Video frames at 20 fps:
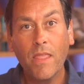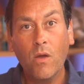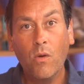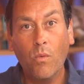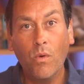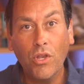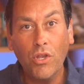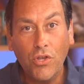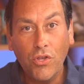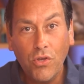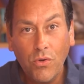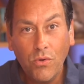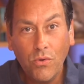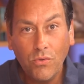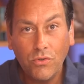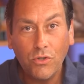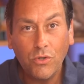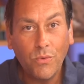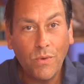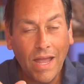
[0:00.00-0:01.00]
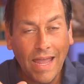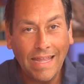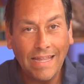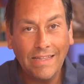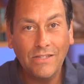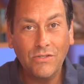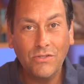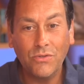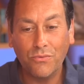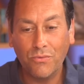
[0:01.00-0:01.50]
When you do
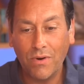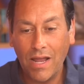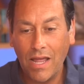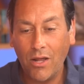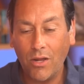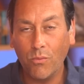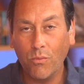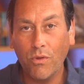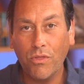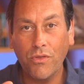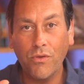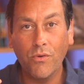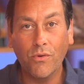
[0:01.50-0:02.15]
ends around with